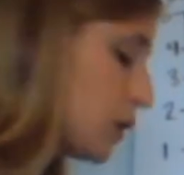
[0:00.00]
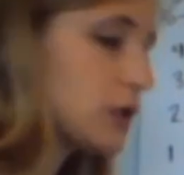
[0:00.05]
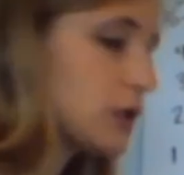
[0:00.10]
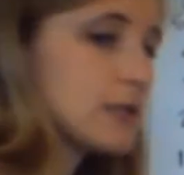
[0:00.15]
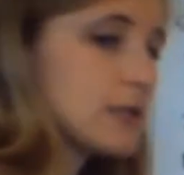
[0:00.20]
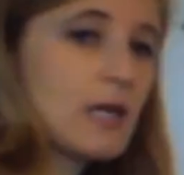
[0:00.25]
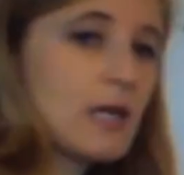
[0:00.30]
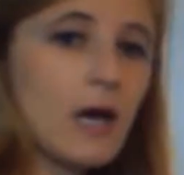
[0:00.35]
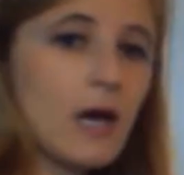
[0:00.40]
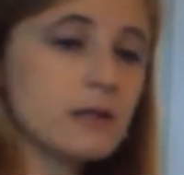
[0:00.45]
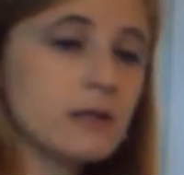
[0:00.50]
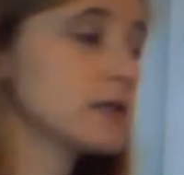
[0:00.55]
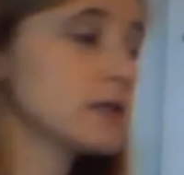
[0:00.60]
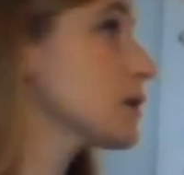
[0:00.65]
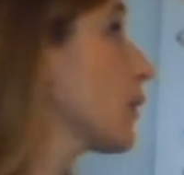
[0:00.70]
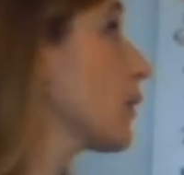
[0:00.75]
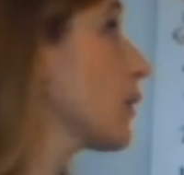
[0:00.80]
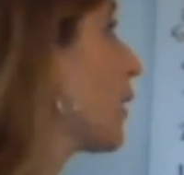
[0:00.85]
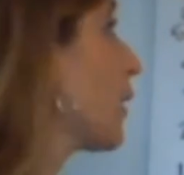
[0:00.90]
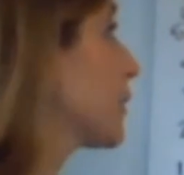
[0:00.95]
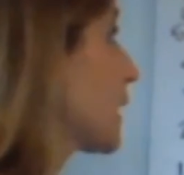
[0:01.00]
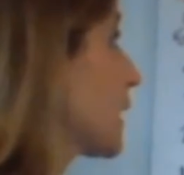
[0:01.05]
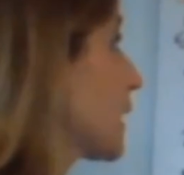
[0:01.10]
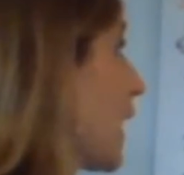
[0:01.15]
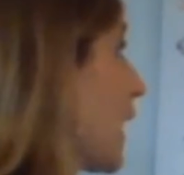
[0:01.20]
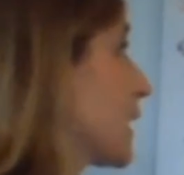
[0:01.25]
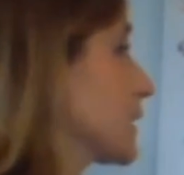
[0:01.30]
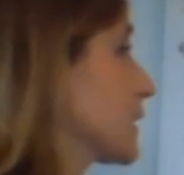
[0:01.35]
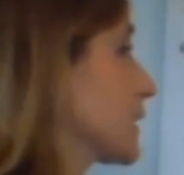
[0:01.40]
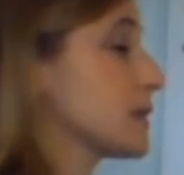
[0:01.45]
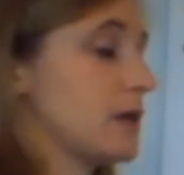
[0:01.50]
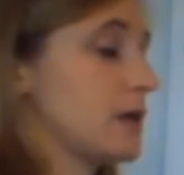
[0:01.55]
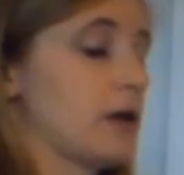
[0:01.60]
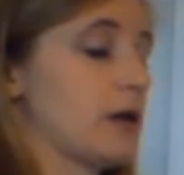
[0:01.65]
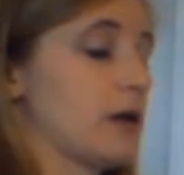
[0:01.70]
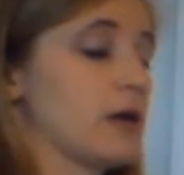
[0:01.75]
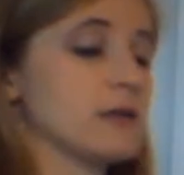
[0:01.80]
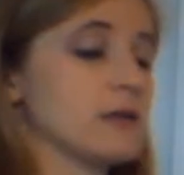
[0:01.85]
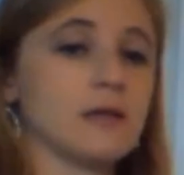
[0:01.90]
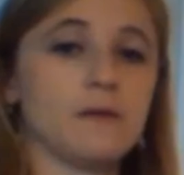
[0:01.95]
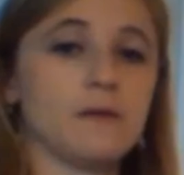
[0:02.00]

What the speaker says: cats. So how many cats did I see?